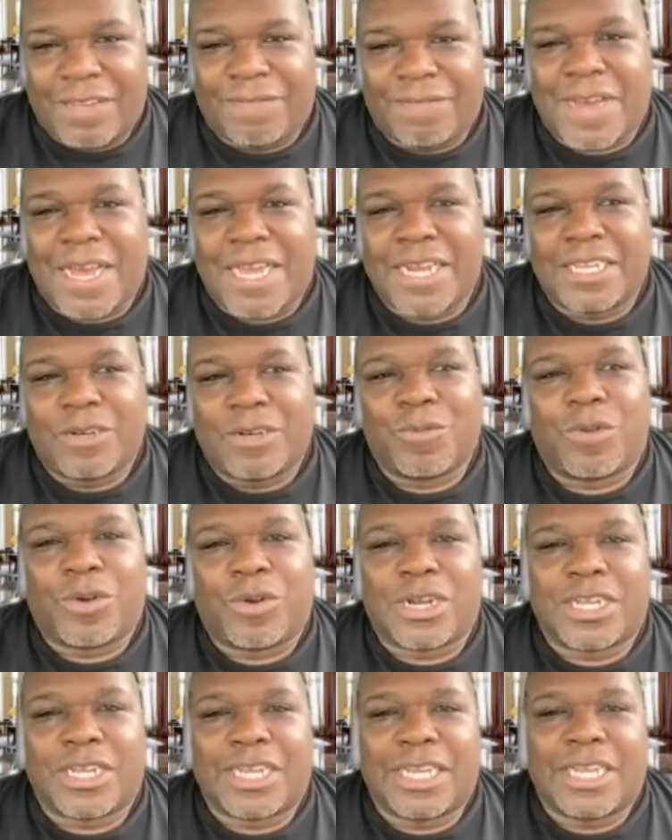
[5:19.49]
If I didn't
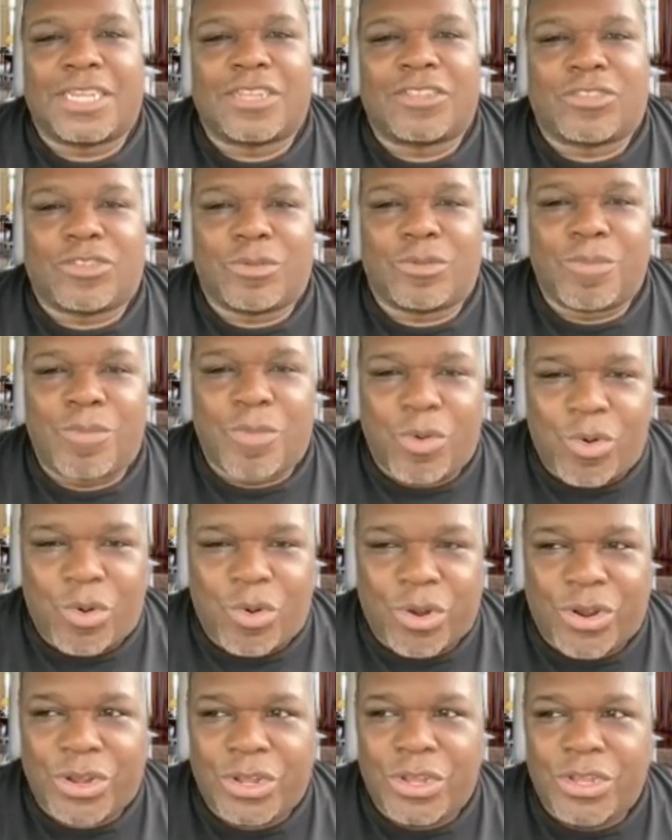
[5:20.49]
want to get into
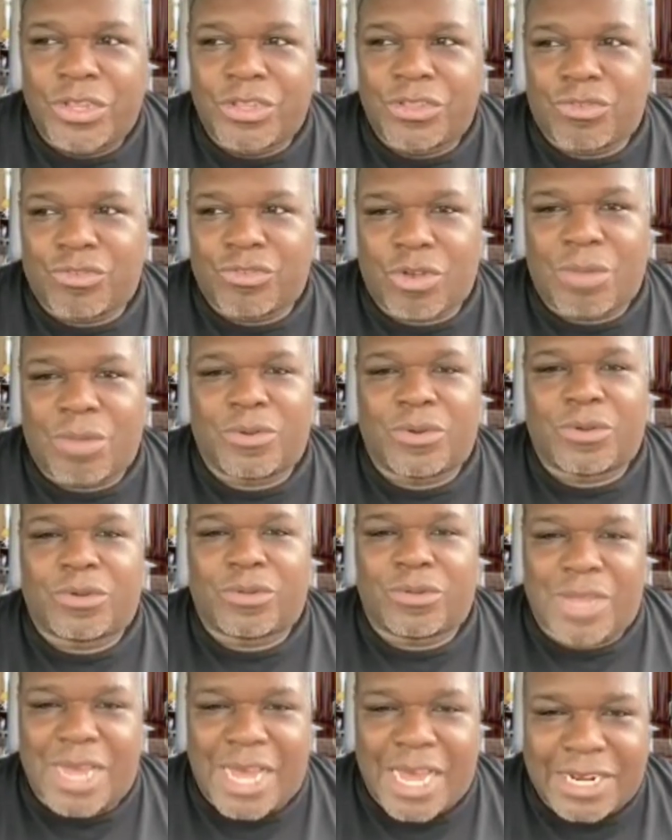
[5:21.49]
more
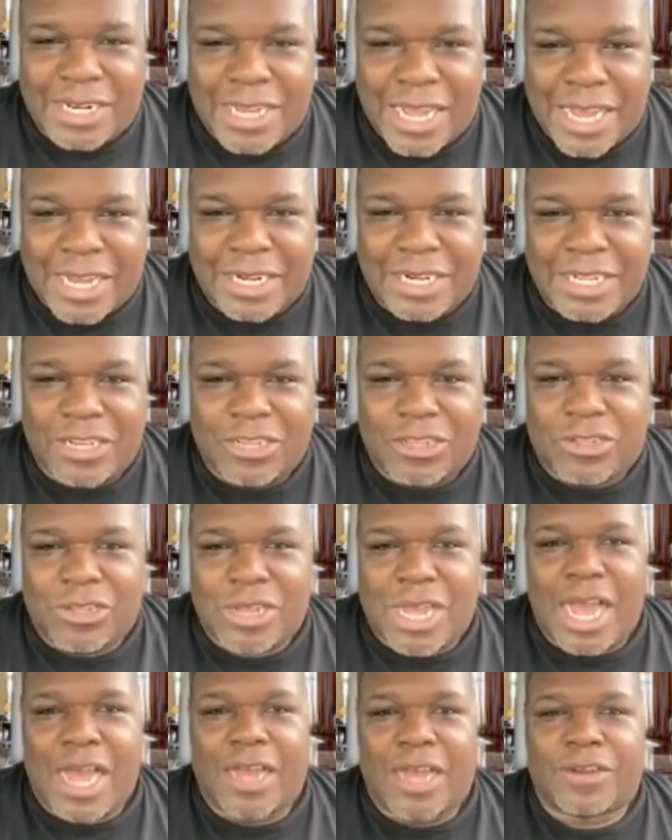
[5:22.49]
trouble, I needed
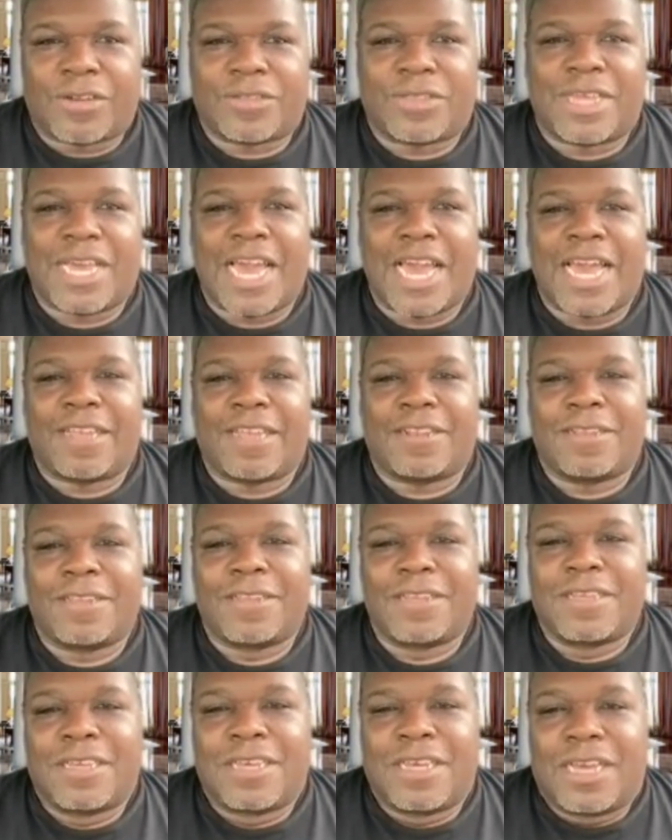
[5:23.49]
to honor that.
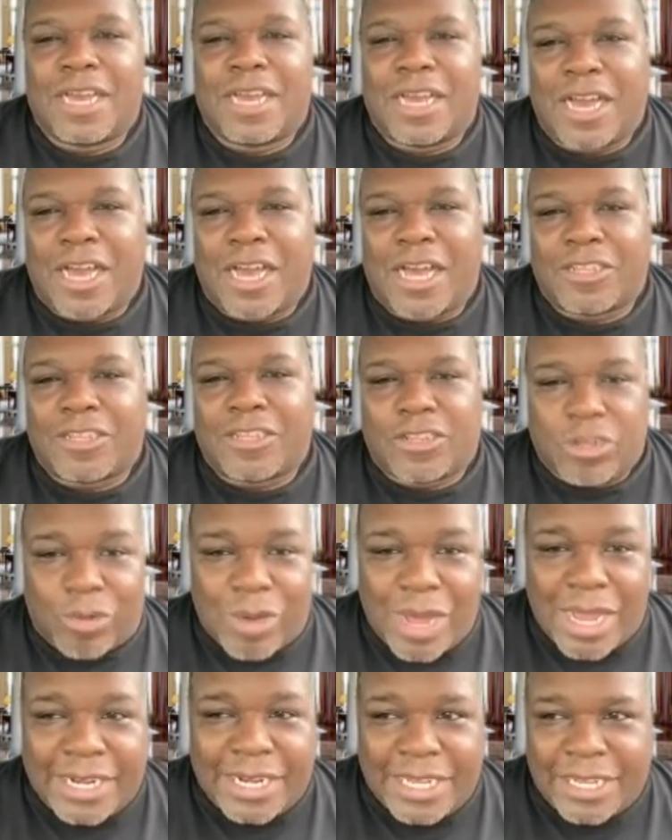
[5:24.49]

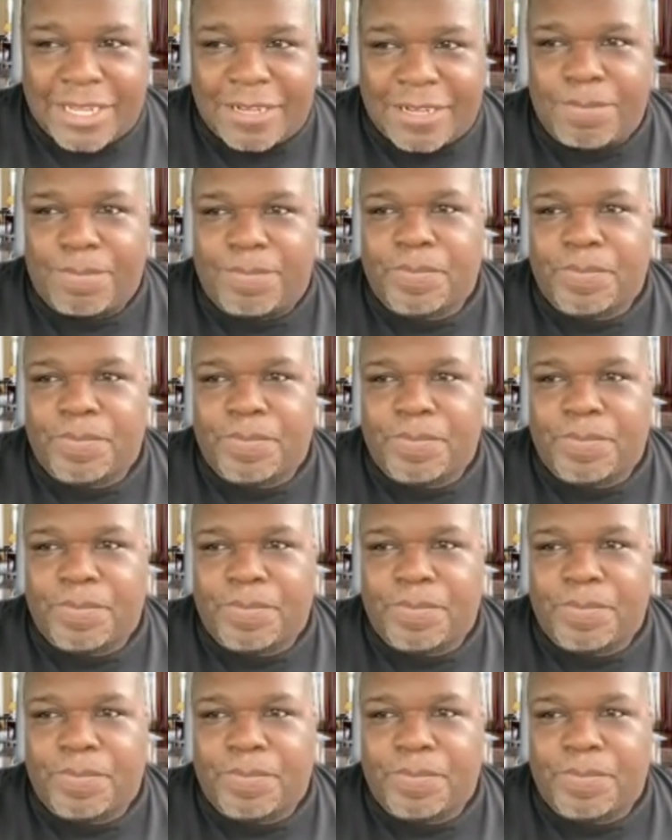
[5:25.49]
So I did.